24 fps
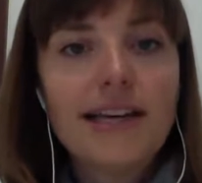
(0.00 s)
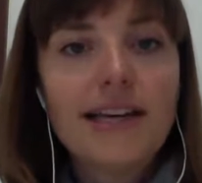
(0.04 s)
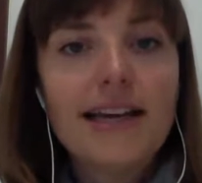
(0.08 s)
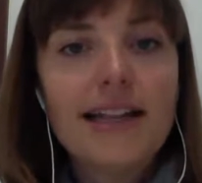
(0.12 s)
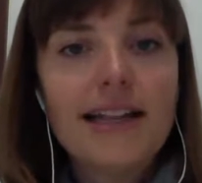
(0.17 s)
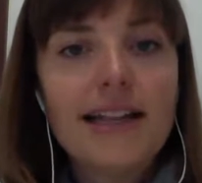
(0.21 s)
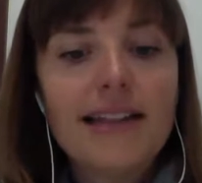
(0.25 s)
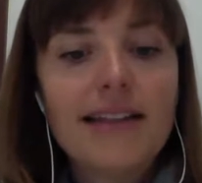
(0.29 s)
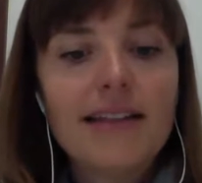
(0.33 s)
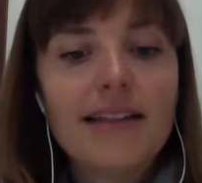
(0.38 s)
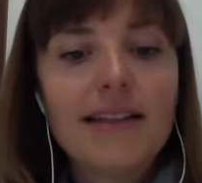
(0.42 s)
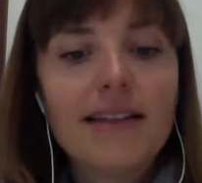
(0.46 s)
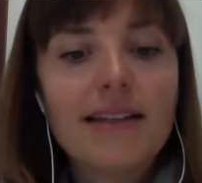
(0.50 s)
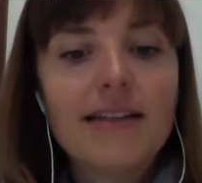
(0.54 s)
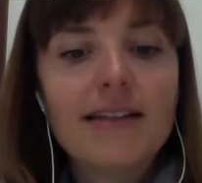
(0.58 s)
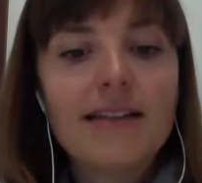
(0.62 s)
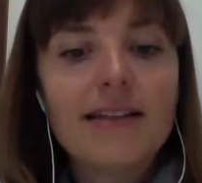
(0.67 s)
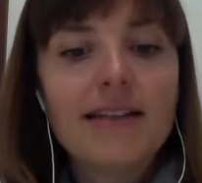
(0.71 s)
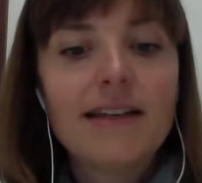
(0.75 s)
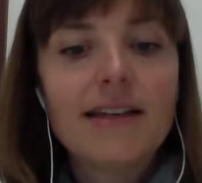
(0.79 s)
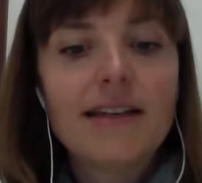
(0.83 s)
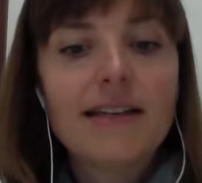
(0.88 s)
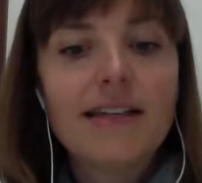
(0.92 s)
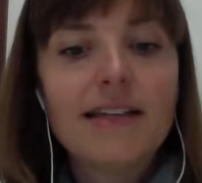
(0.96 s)
And,
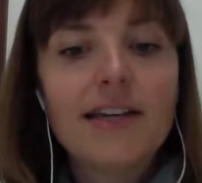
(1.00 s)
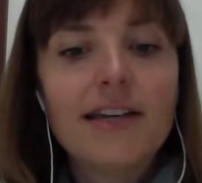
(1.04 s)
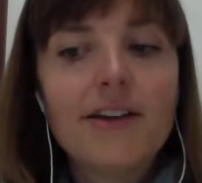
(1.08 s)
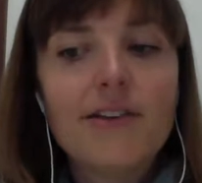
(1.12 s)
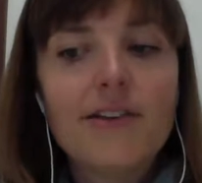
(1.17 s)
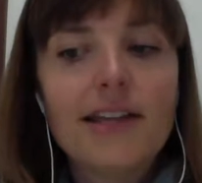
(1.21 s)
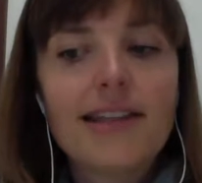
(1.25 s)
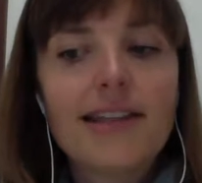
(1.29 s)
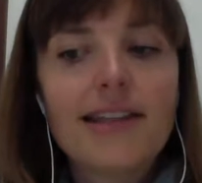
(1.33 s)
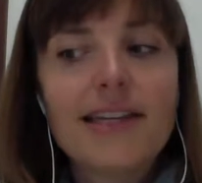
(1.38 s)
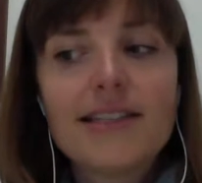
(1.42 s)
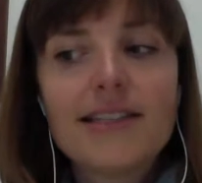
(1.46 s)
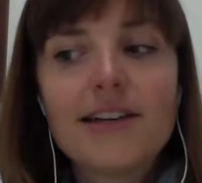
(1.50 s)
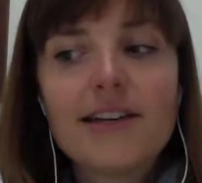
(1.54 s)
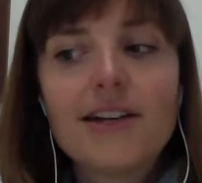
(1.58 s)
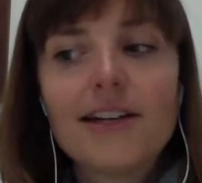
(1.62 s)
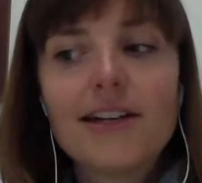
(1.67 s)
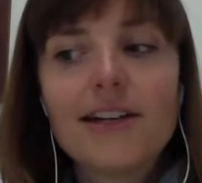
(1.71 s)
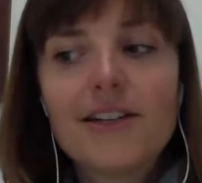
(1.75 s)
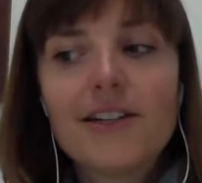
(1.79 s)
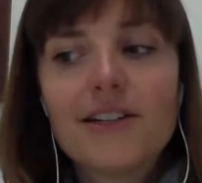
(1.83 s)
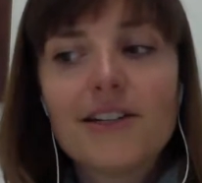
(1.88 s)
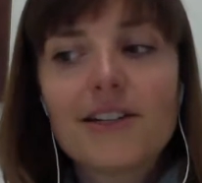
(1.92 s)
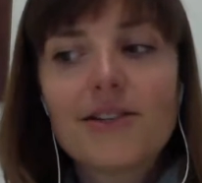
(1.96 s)
that these
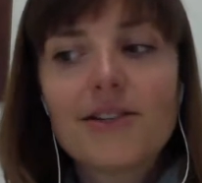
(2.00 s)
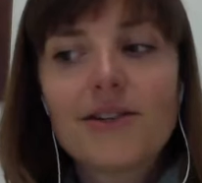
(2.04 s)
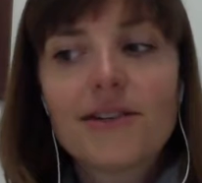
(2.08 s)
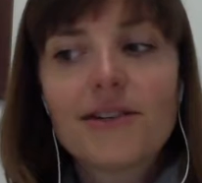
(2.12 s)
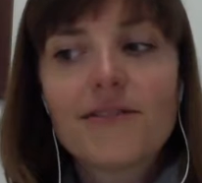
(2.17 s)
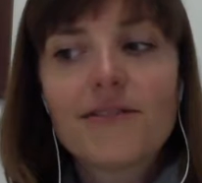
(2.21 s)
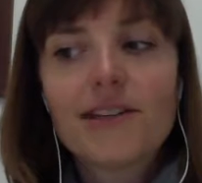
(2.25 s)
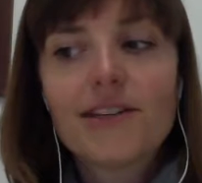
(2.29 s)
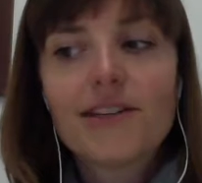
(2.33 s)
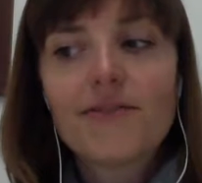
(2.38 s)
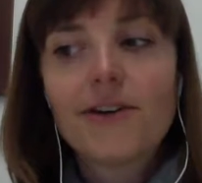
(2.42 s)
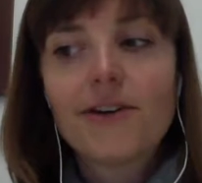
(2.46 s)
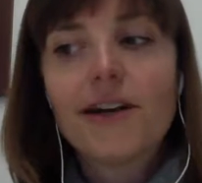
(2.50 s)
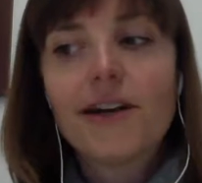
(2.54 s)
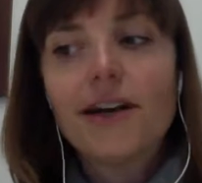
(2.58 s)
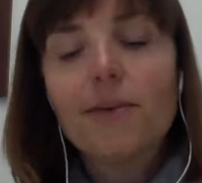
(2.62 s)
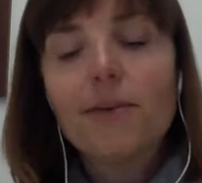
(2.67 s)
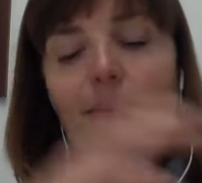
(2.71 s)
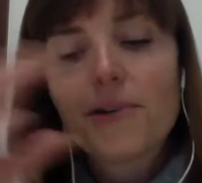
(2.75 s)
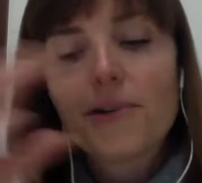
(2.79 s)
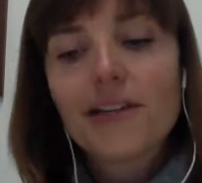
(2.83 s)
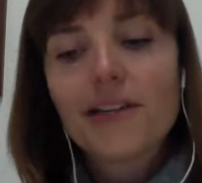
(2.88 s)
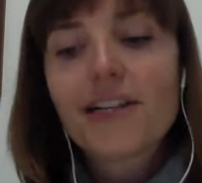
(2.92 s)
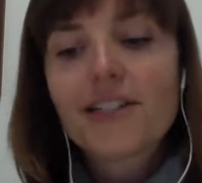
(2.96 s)
aren't just sort of these far
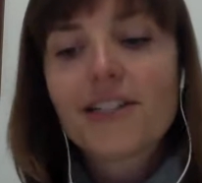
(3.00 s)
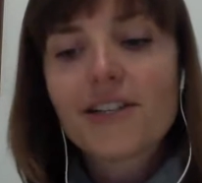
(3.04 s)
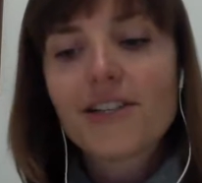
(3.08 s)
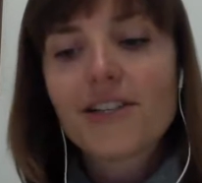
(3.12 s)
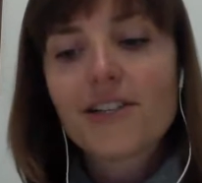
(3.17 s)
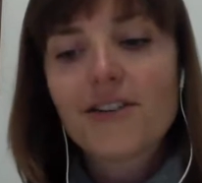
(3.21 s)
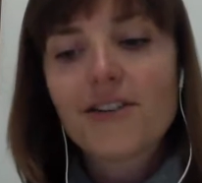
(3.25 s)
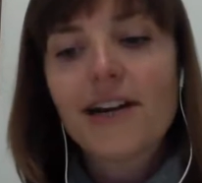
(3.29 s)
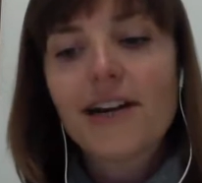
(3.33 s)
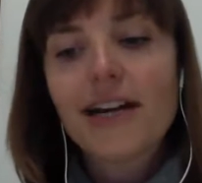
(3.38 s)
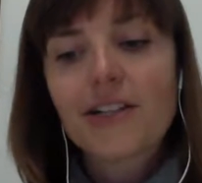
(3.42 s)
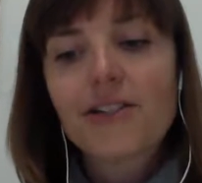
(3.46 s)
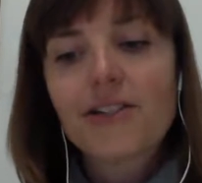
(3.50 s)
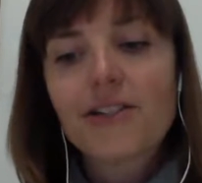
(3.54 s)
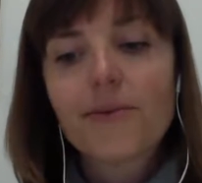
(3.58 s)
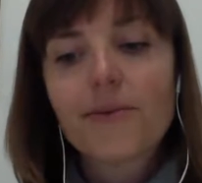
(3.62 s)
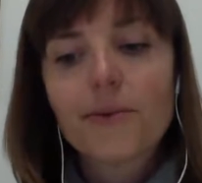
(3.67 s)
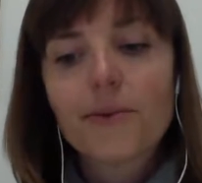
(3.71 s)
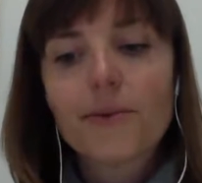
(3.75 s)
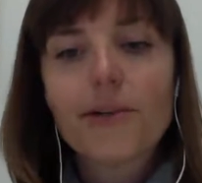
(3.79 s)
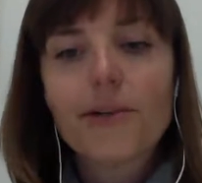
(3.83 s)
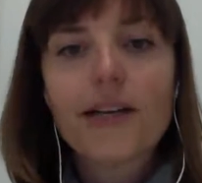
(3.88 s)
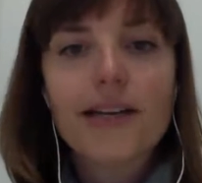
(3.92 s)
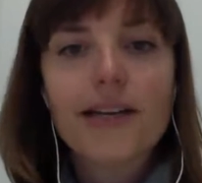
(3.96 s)
out predictions, they're actually
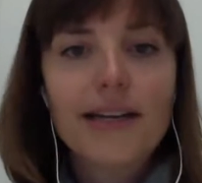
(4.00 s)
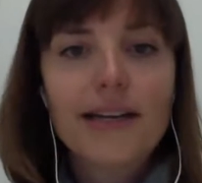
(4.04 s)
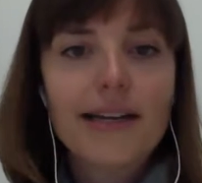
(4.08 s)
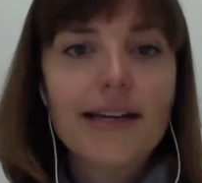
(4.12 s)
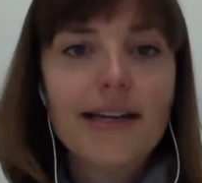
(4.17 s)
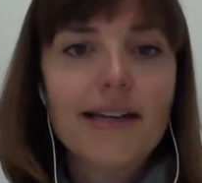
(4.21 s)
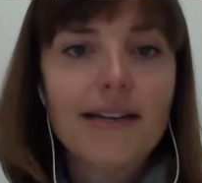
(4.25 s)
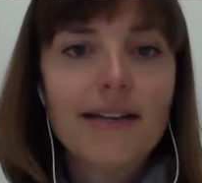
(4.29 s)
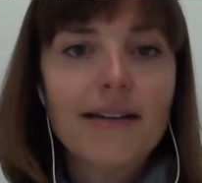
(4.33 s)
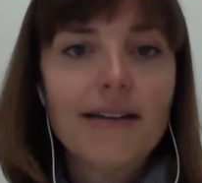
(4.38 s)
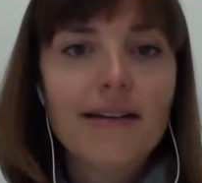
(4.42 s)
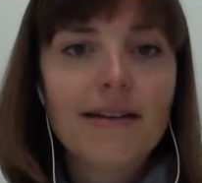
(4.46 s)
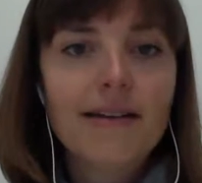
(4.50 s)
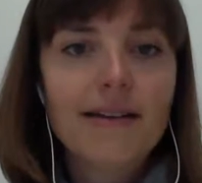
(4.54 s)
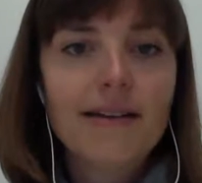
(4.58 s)
rooted in